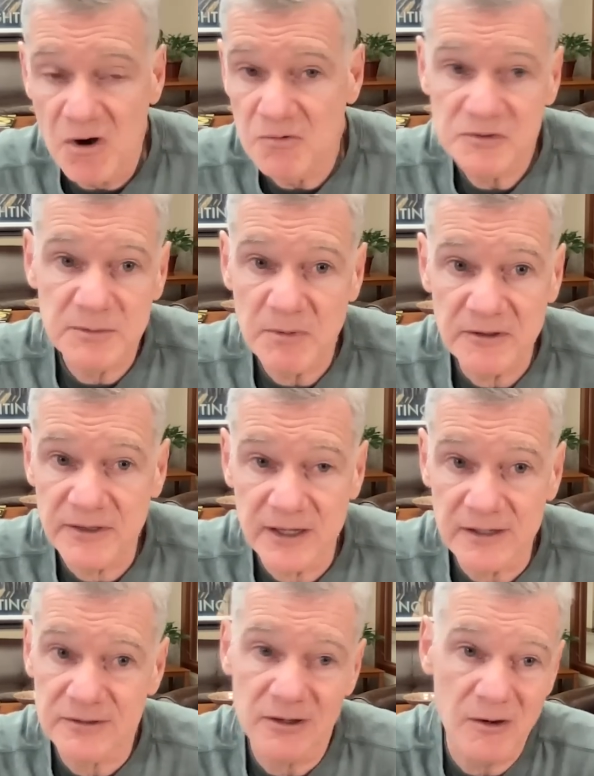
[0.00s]
own some other
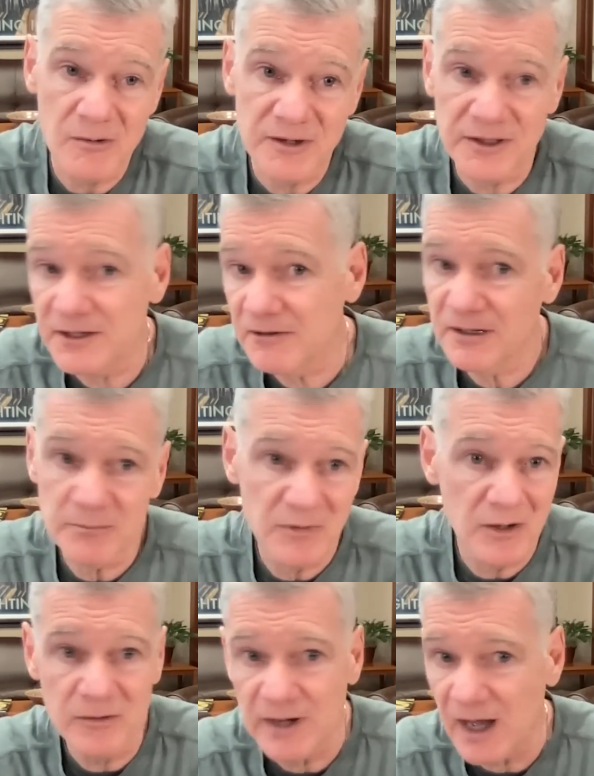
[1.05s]
things. Own Ethereum,
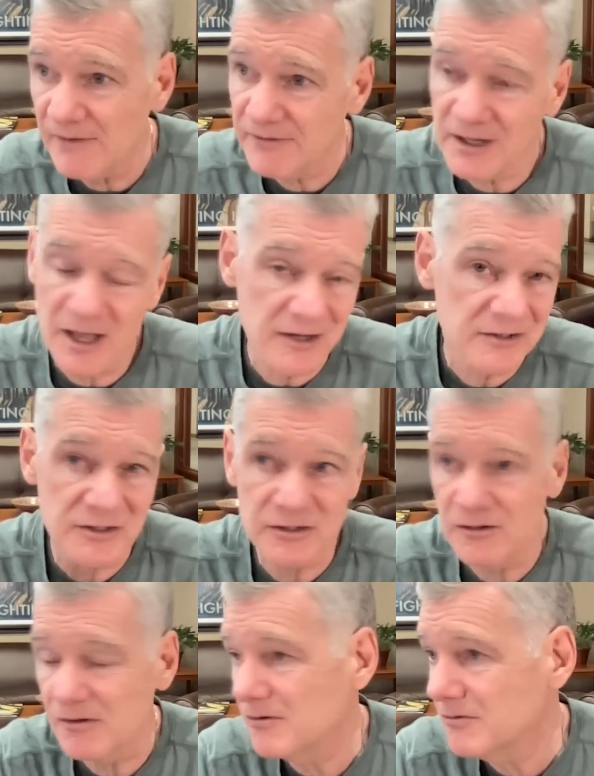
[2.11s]
own Avalanche,
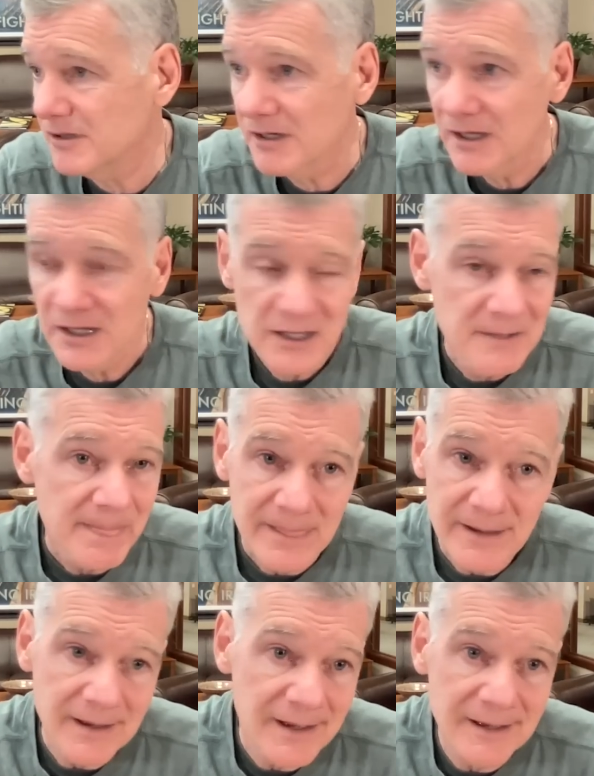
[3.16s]
own
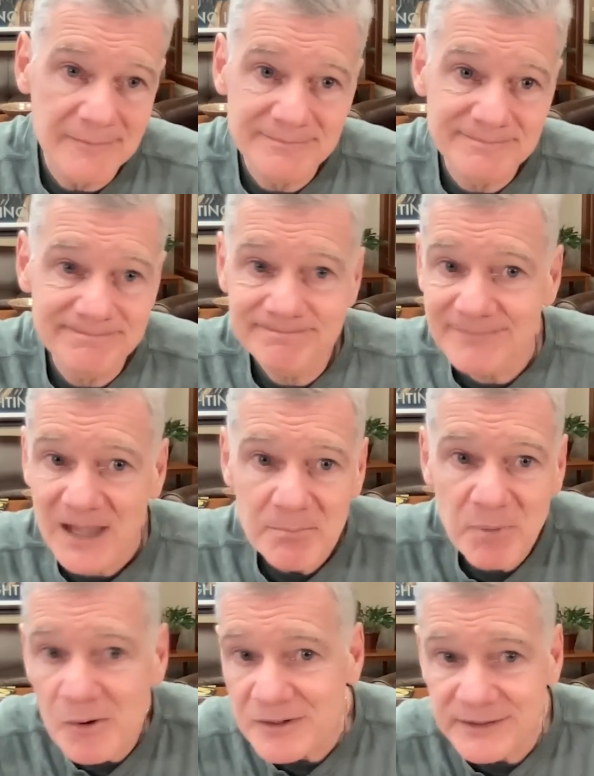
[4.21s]

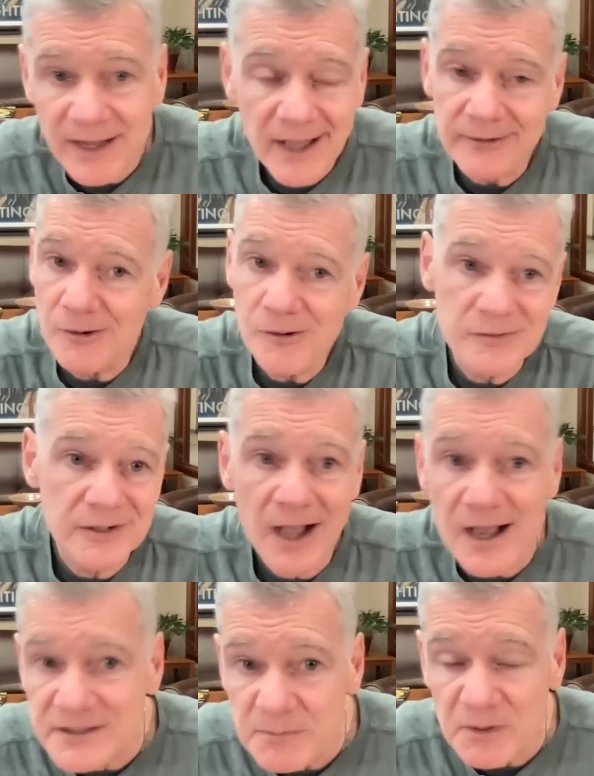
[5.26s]
Polkadot, own
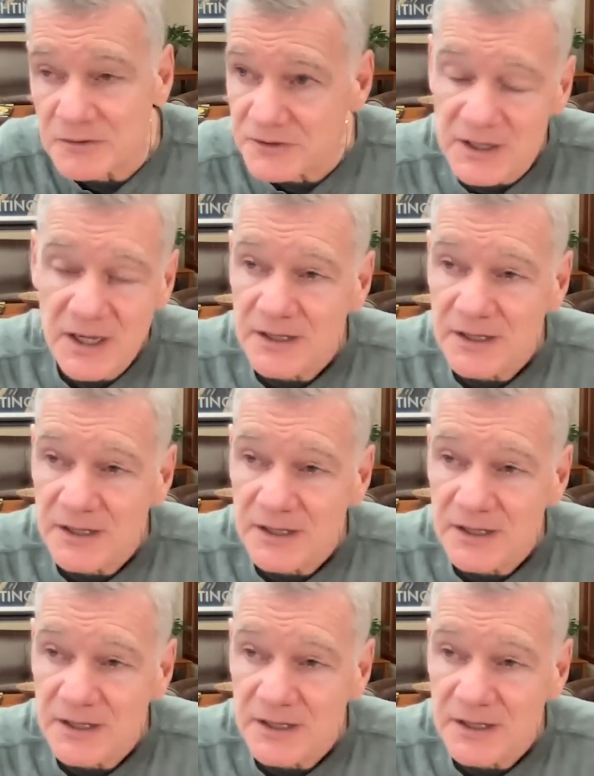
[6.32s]
Cosmos.